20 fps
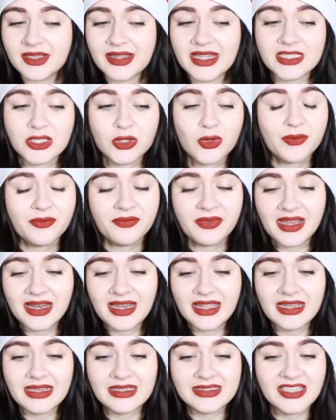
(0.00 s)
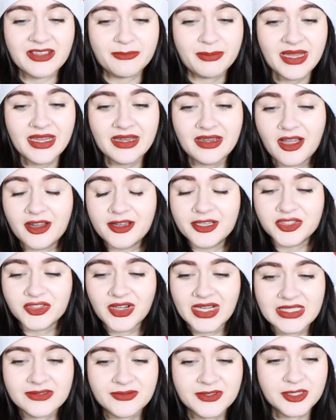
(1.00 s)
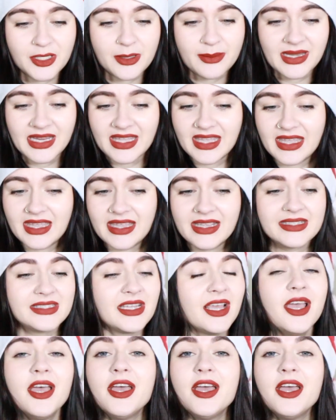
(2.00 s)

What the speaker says: There's a lot of feelings that have been unaddressed for so many years.